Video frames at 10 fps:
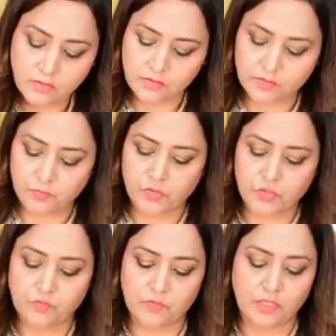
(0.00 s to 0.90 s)
Just put it
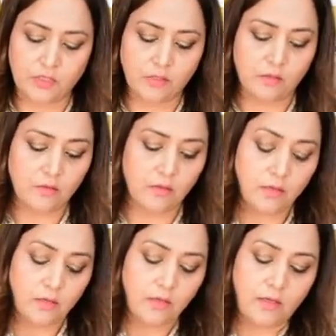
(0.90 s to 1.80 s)
over here,
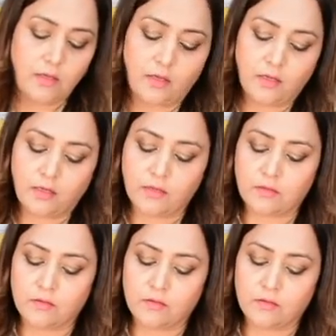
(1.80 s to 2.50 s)
and